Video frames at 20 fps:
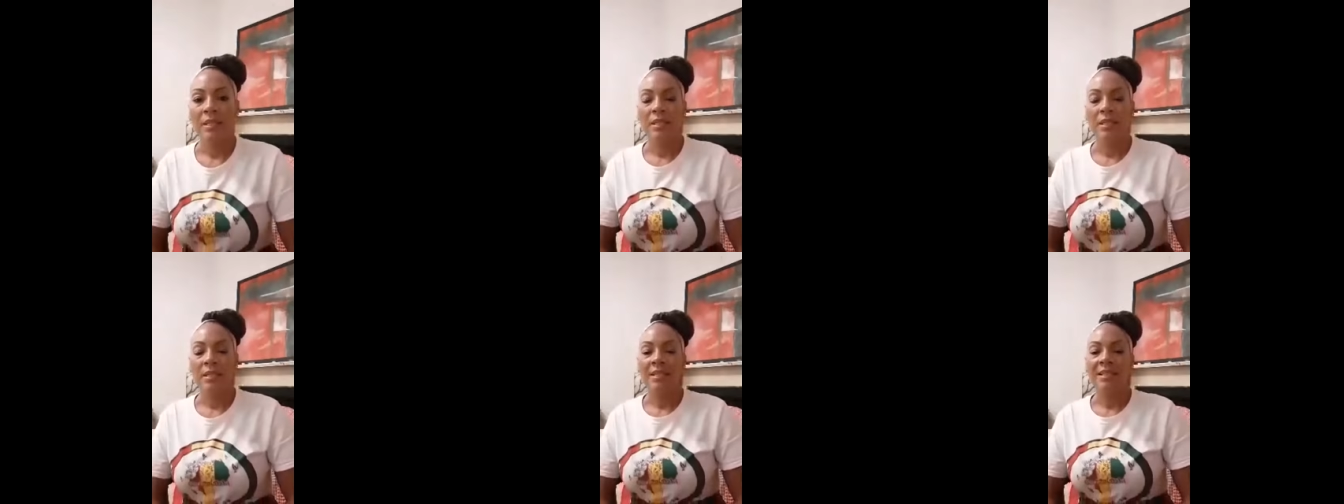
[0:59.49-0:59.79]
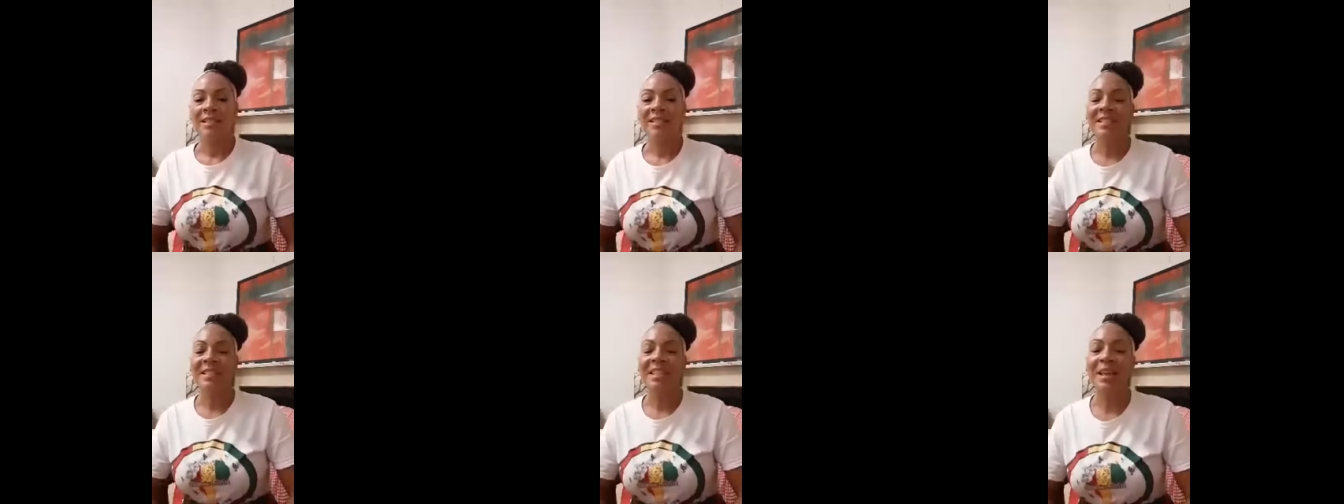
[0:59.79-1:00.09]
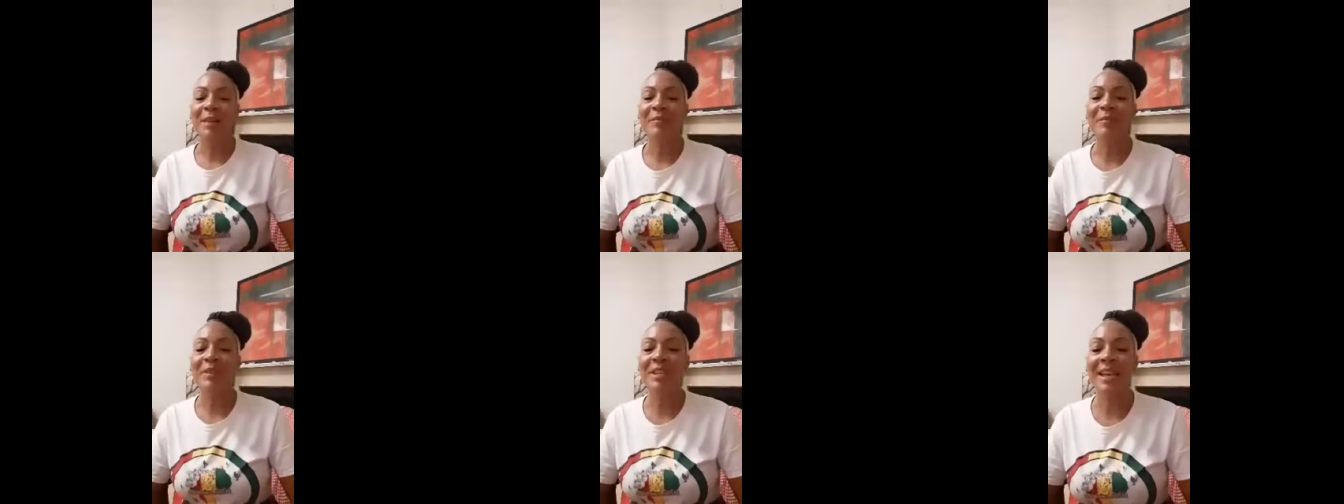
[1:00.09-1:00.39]

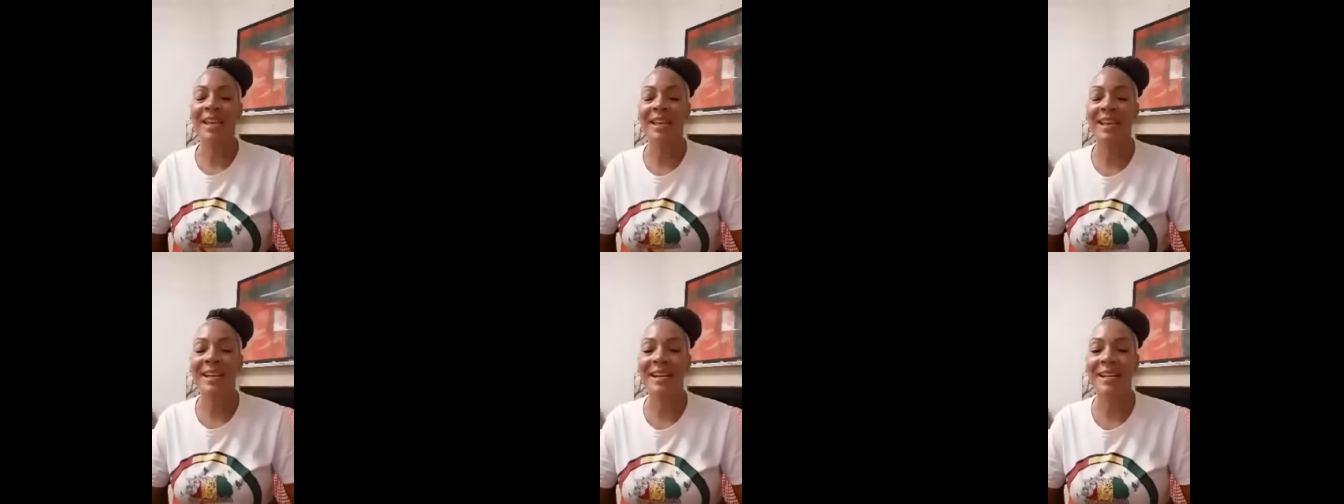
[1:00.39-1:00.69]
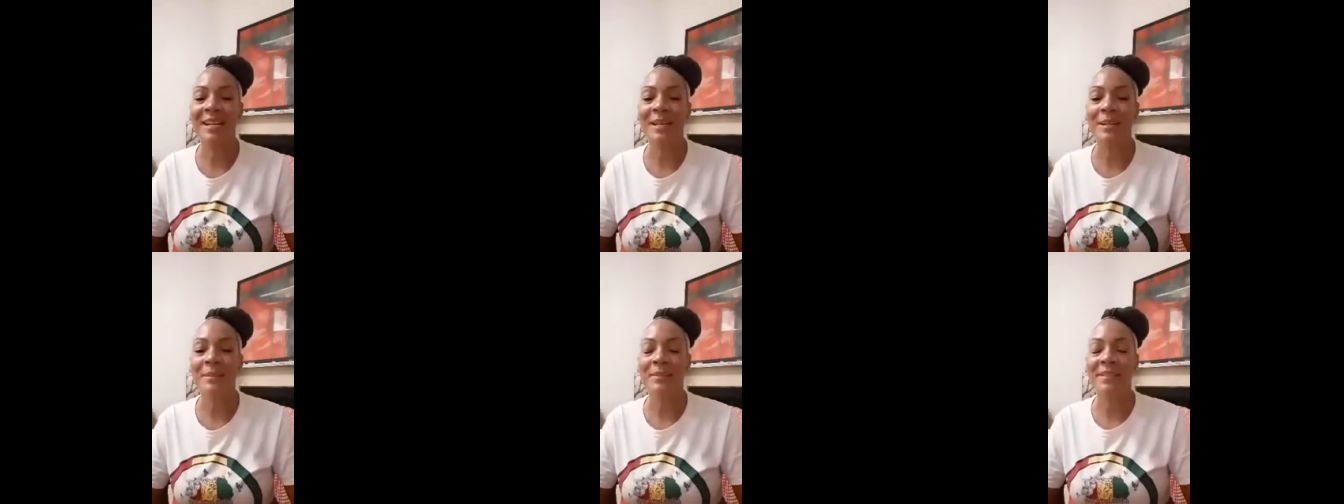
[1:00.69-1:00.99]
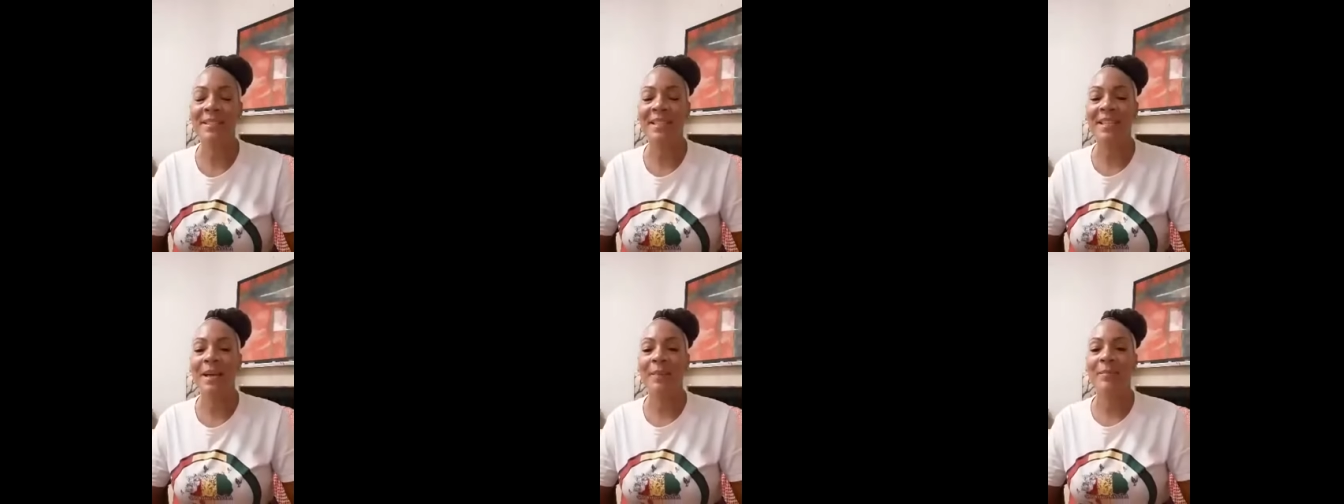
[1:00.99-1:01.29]
Salam alaikum,
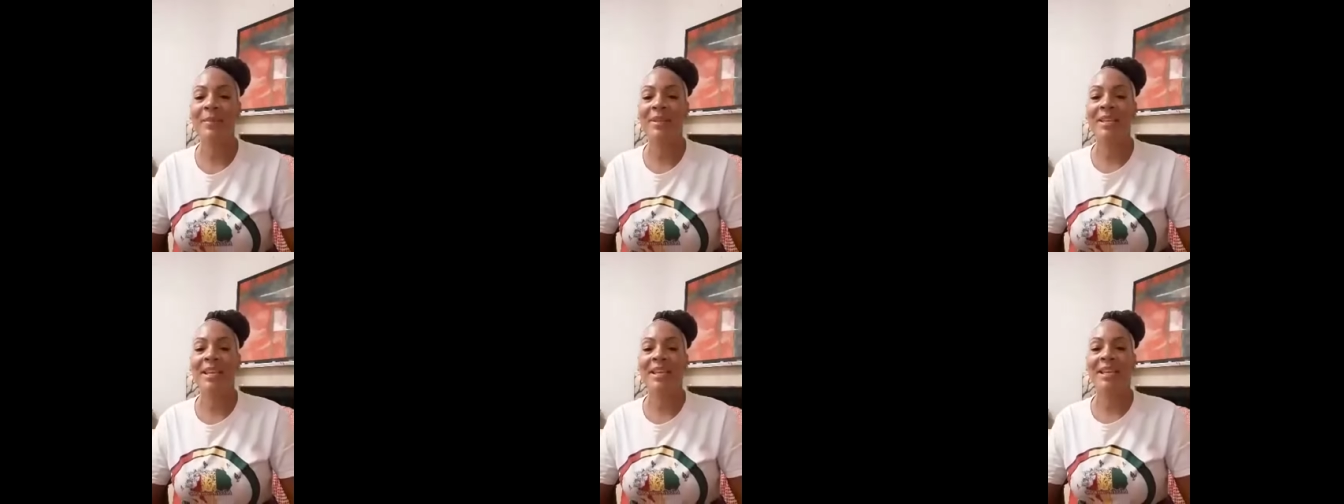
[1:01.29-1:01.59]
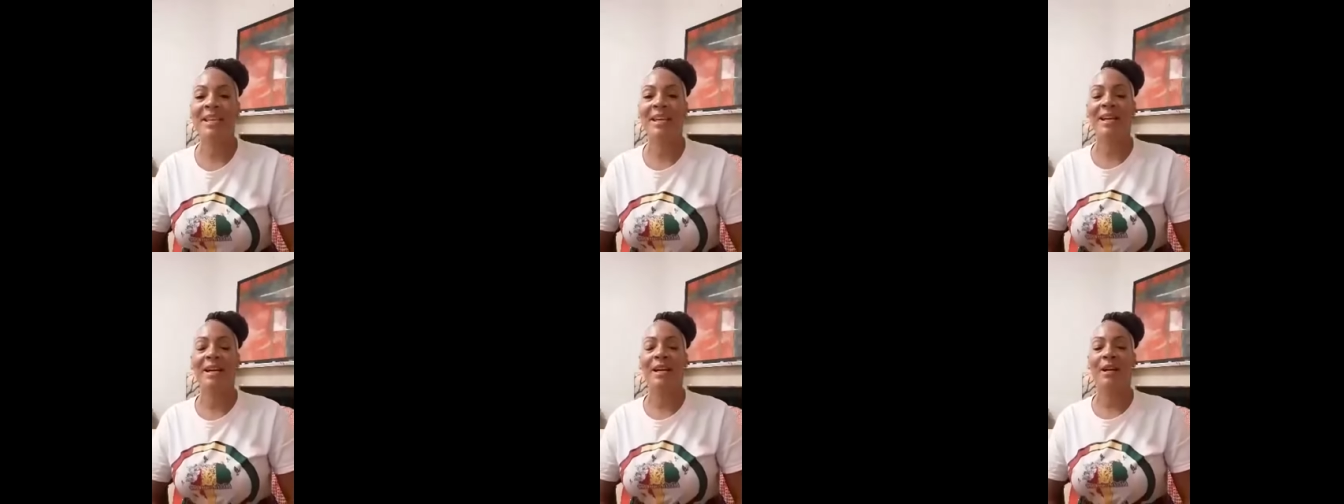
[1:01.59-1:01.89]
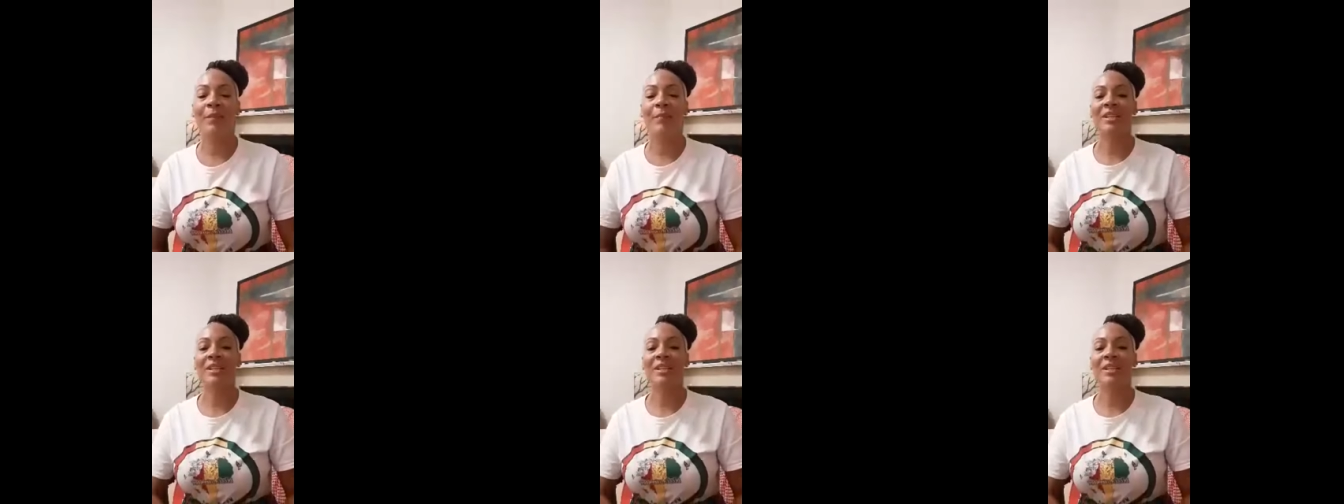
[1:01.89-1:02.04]
salam alaikum.